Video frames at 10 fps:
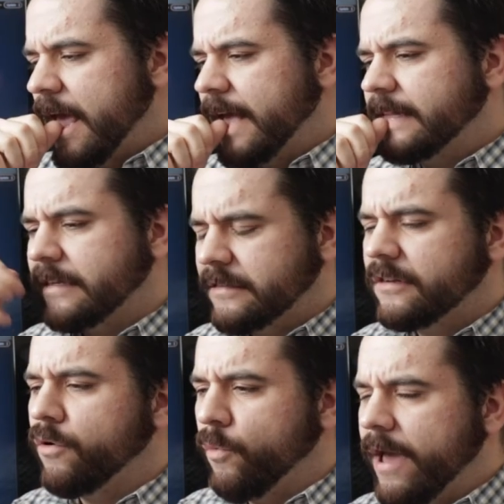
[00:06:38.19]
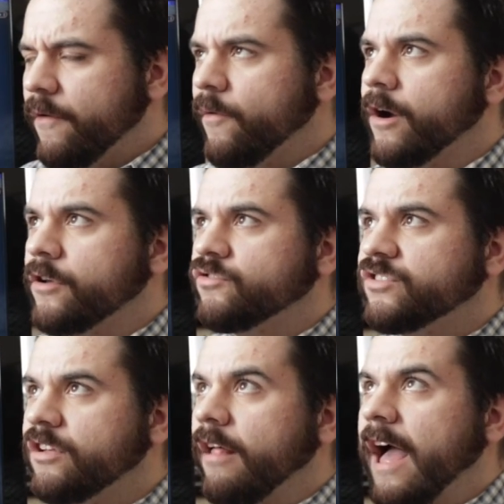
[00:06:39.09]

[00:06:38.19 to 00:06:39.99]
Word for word: it does in a way where you still